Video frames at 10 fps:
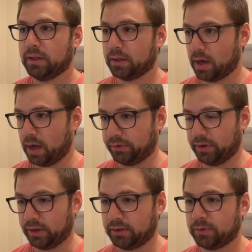
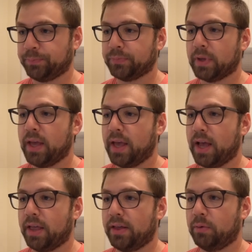content.
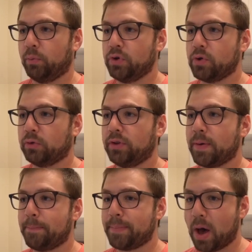And then when you go to the
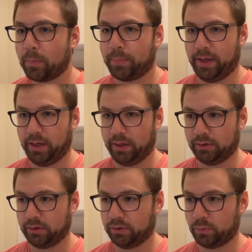About
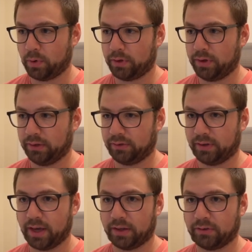page is where things
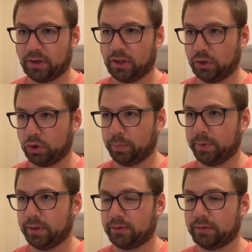get a little
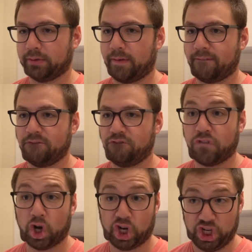bit
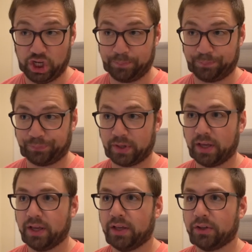funky.
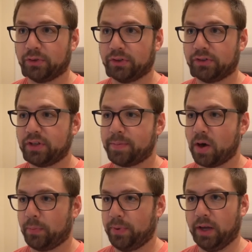So this is the
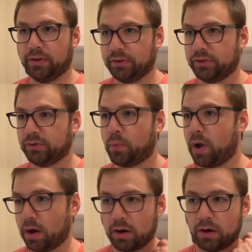About page. This is
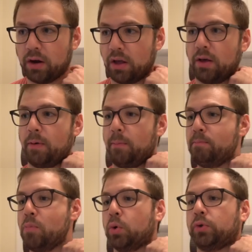where
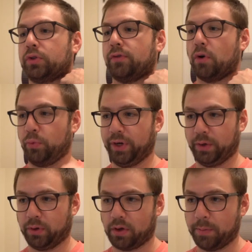most of our
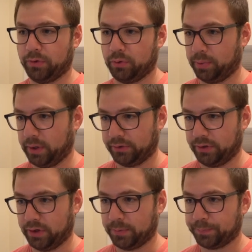reading will come into place
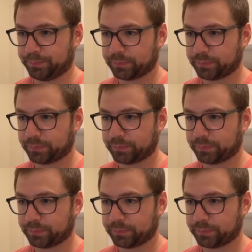here.